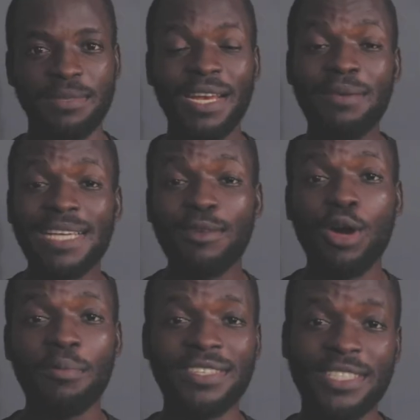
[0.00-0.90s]
G. My name is
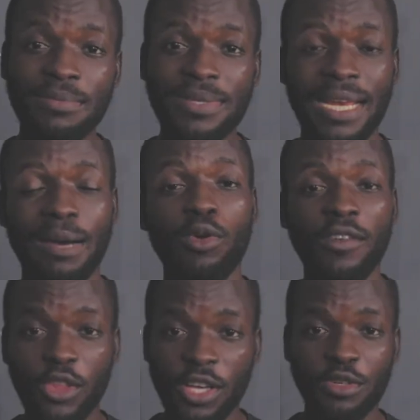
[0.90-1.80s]
Adewale James and I'm
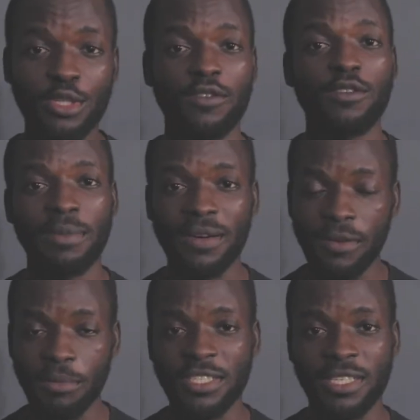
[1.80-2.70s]
one of the content creators of Urban
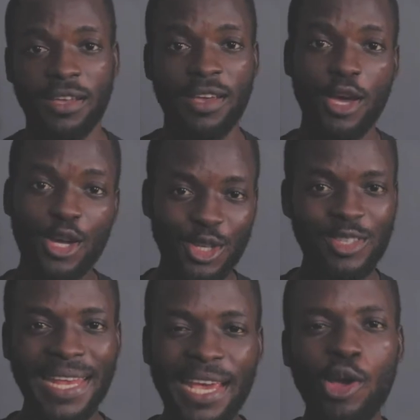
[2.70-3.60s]
Farm N G. So
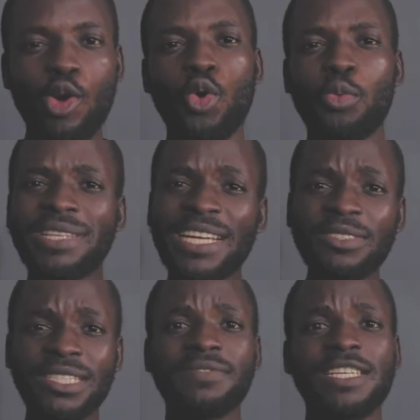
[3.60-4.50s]
today we'll be
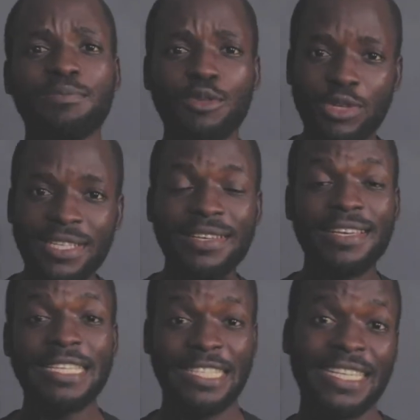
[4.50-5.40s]
telling you the difference between
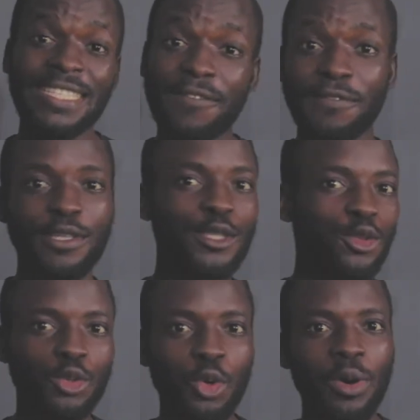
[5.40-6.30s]
starter
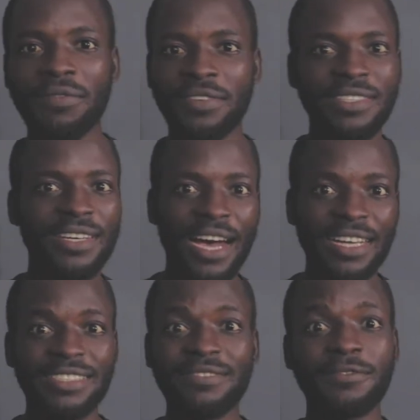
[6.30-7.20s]
feed, grower feed
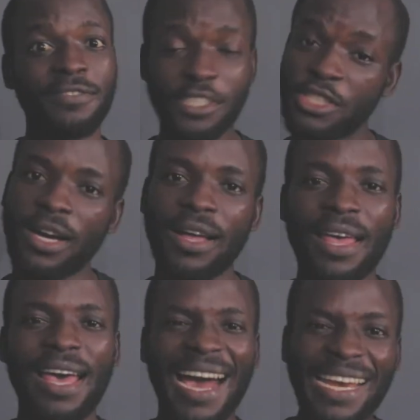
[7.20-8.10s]
and finisher.
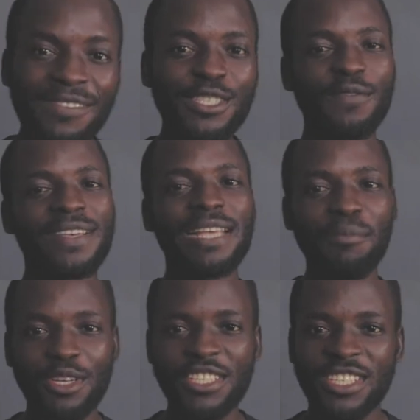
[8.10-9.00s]
And if this is your first
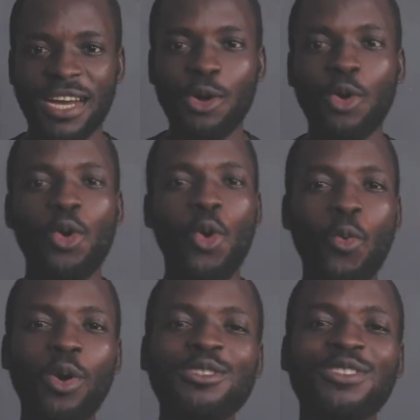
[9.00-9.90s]
time on this channel,
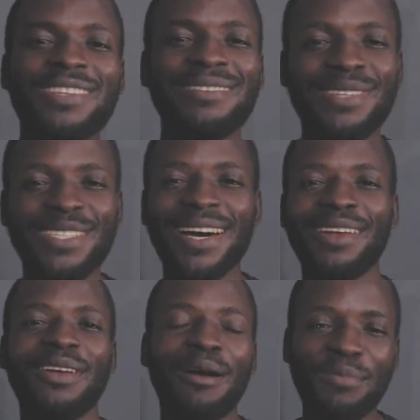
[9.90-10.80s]
watch to subscribe to the
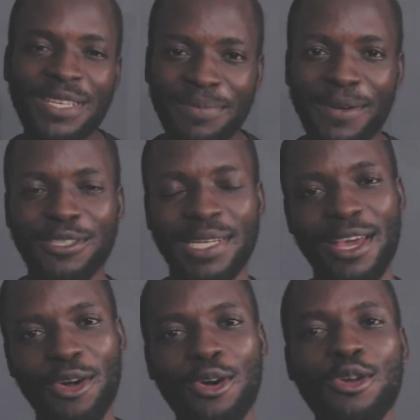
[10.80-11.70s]
channel and press the bell notification
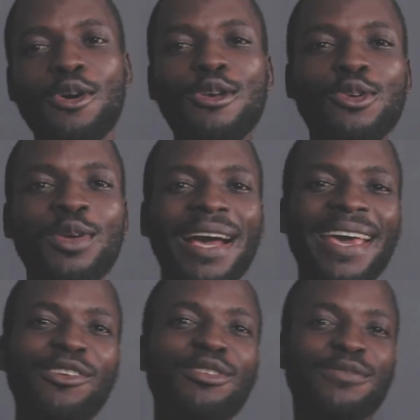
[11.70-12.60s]
icon so you
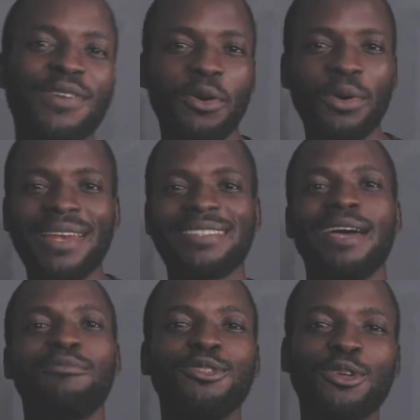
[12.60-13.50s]
can get notified
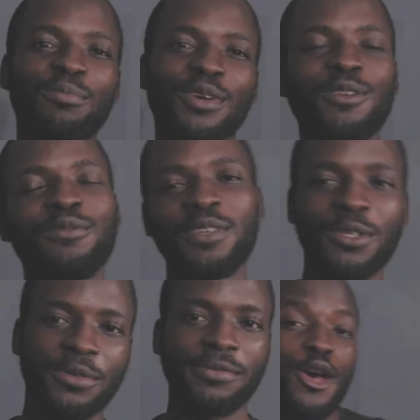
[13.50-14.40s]
anytime we drop a new
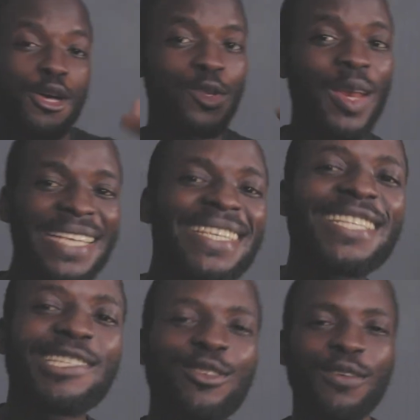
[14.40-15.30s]
video. So let's
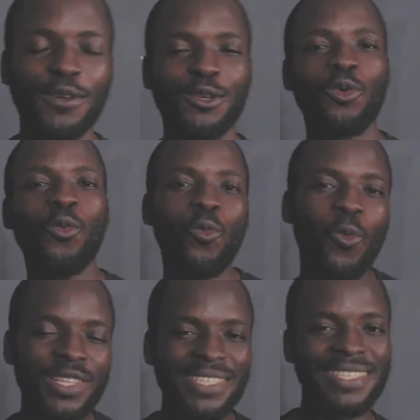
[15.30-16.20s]
get into the video.
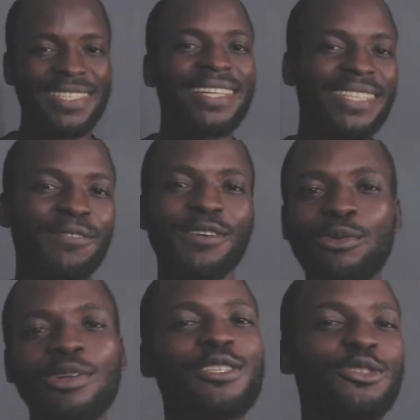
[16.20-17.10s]
What is starter
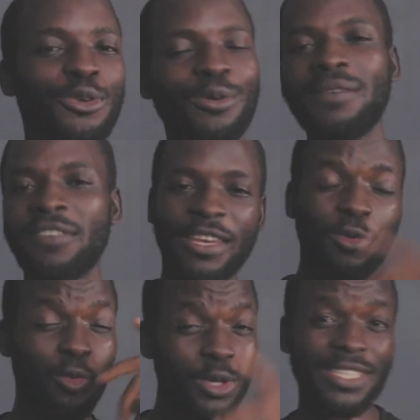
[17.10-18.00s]
feed? What is grower feed?
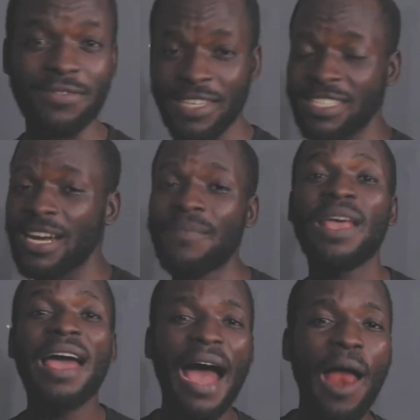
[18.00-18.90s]
And what is finisher?
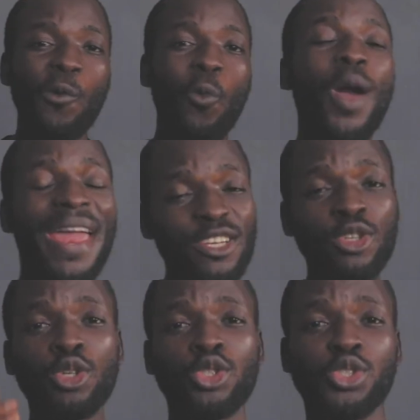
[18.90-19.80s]
And when
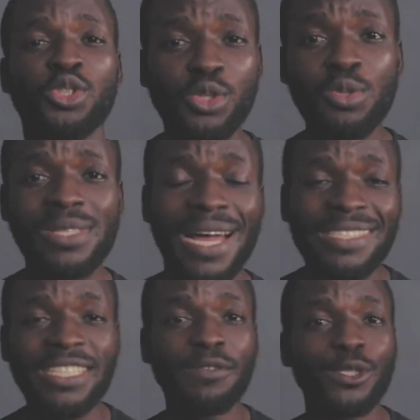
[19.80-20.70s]
should you
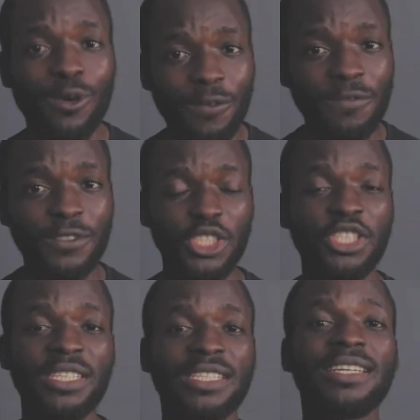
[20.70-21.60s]
start giving your
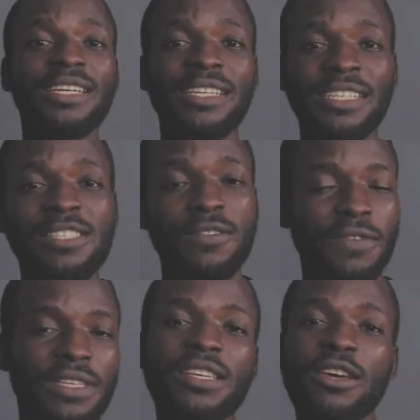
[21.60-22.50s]
chicken this
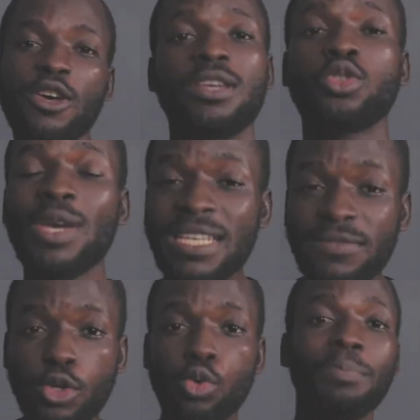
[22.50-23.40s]
feed? So in
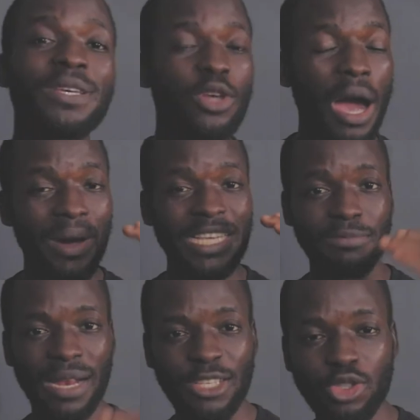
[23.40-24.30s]
this video, we based our
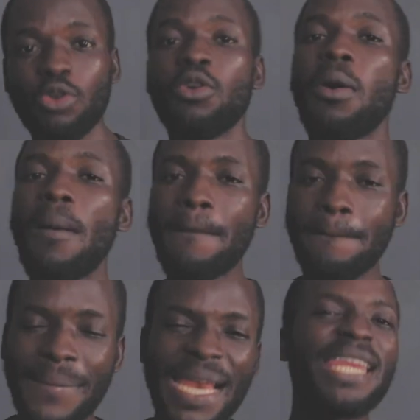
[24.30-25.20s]
explanation
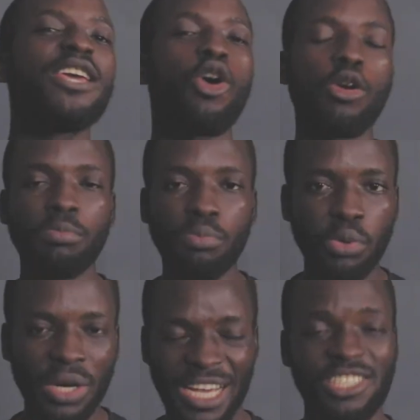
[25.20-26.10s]
mainly on
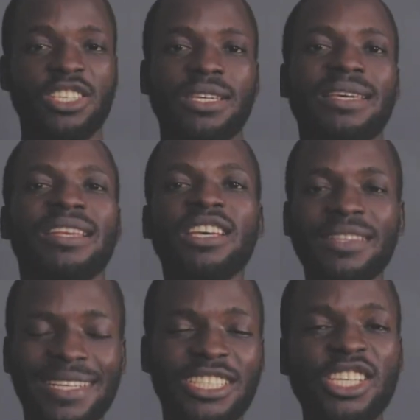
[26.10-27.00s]
broiler's chicken,
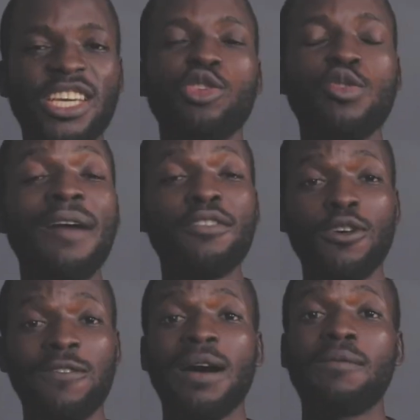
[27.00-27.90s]
the chicken you have in
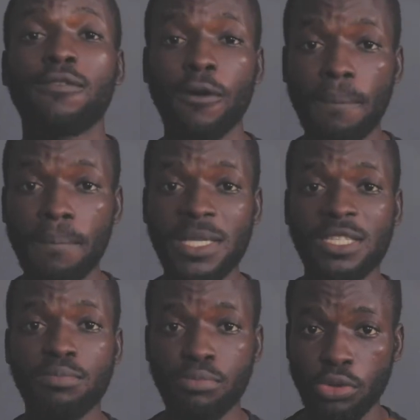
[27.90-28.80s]
your farm for
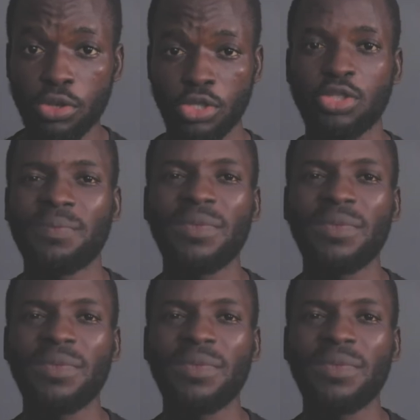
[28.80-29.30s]
meat production.